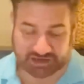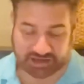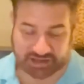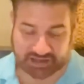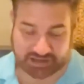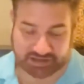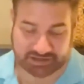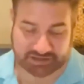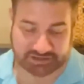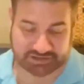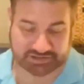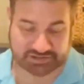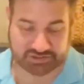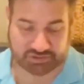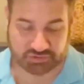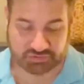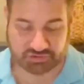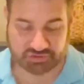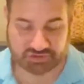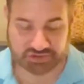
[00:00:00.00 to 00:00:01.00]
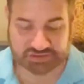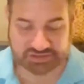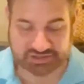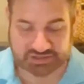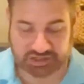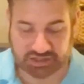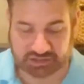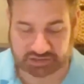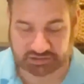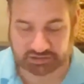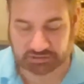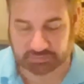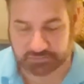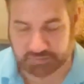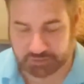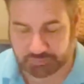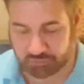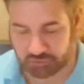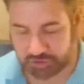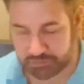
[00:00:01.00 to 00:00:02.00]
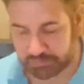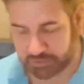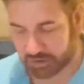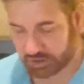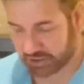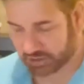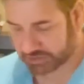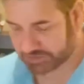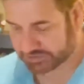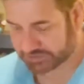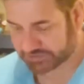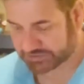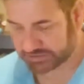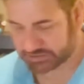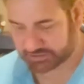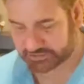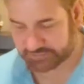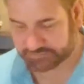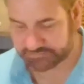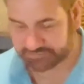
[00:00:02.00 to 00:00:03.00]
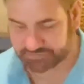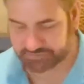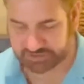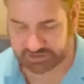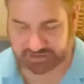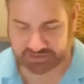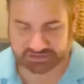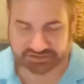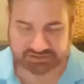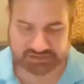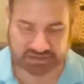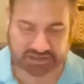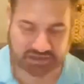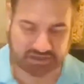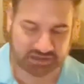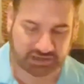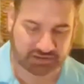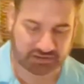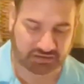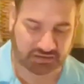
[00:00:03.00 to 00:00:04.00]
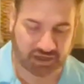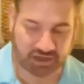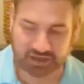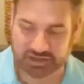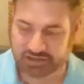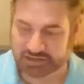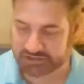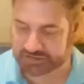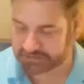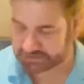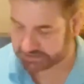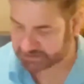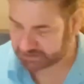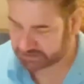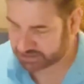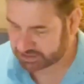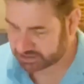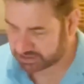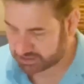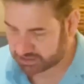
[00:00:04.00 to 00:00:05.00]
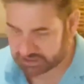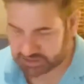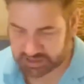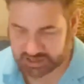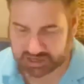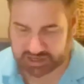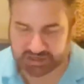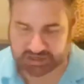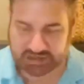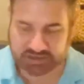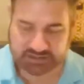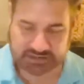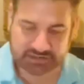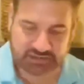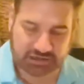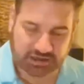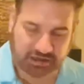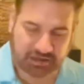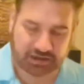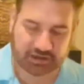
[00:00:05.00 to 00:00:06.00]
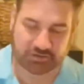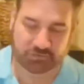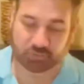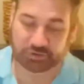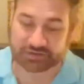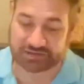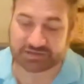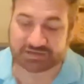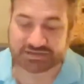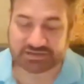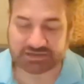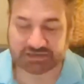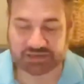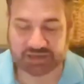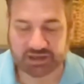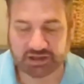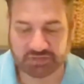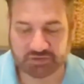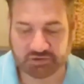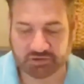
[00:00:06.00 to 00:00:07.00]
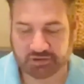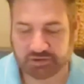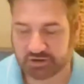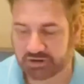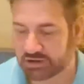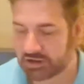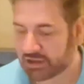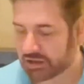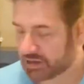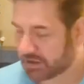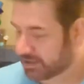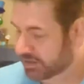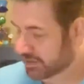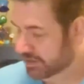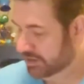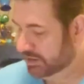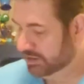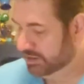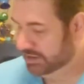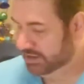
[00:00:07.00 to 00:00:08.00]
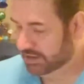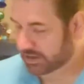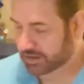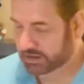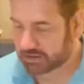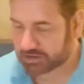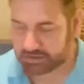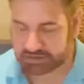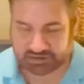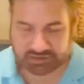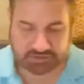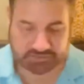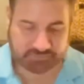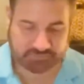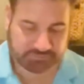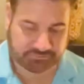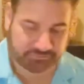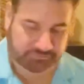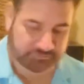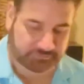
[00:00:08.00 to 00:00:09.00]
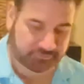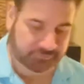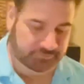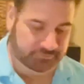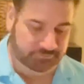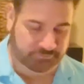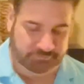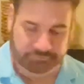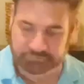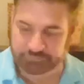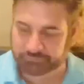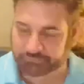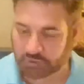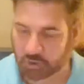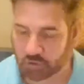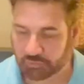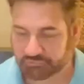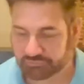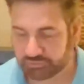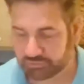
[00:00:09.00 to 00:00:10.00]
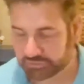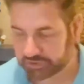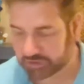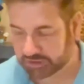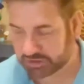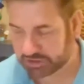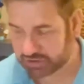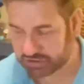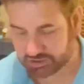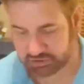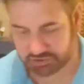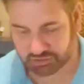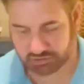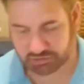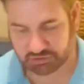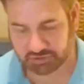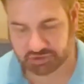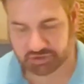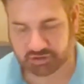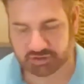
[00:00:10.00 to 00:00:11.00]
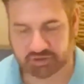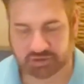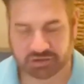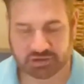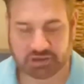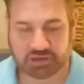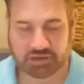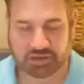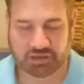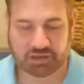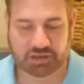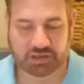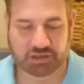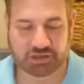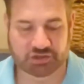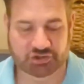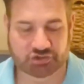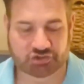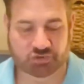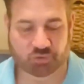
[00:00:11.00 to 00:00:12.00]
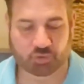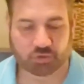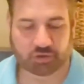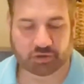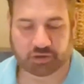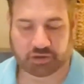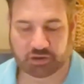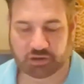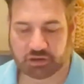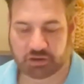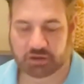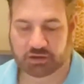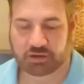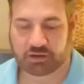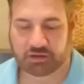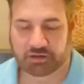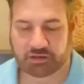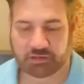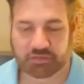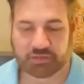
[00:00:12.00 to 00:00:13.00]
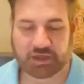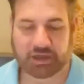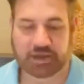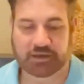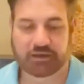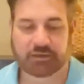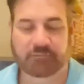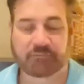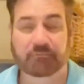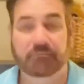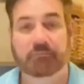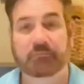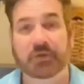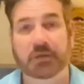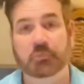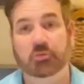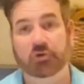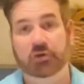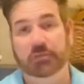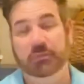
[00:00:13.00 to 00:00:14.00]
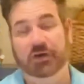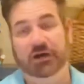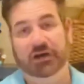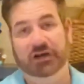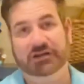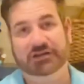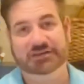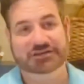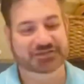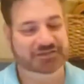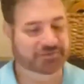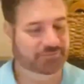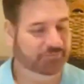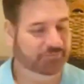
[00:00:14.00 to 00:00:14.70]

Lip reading: And so just a little memory box of things that he likes and we did together. And hopefully he'll enjoy that memory box.